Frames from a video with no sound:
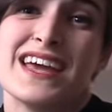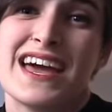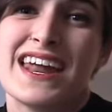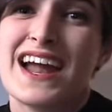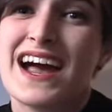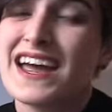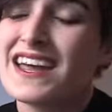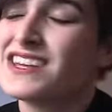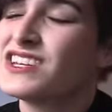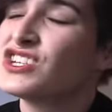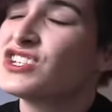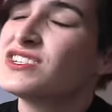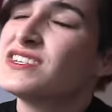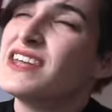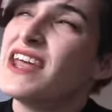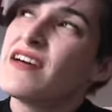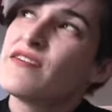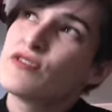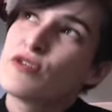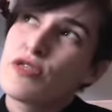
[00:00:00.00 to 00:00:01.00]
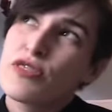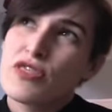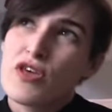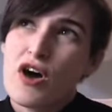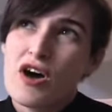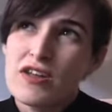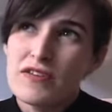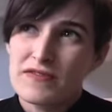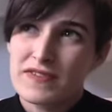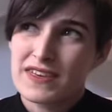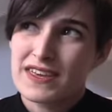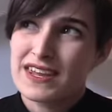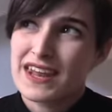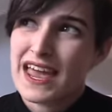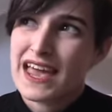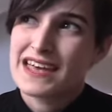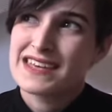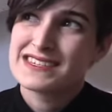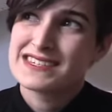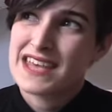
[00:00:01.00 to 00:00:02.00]
And I had just never thought of it
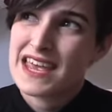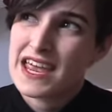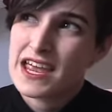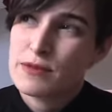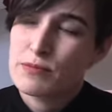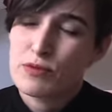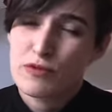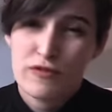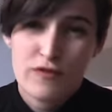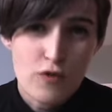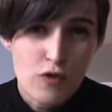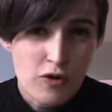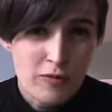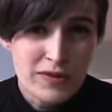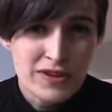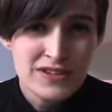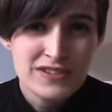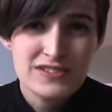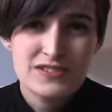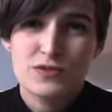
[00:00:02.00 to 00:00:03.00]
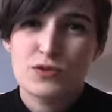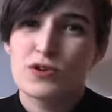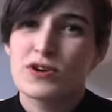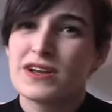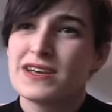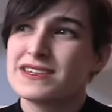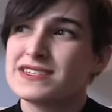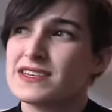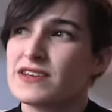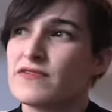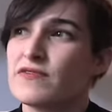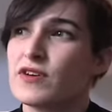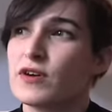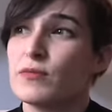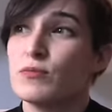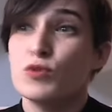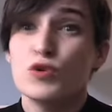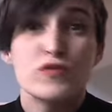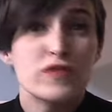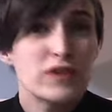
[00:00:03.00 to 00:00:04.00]
as a performance, or as of a
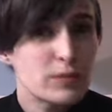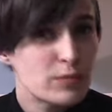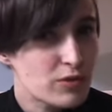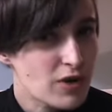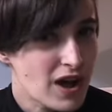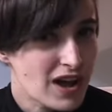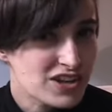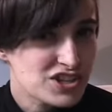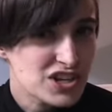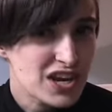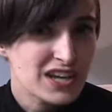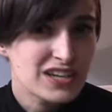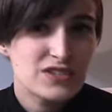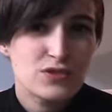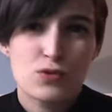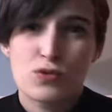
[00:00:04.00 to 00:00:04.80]
moving project,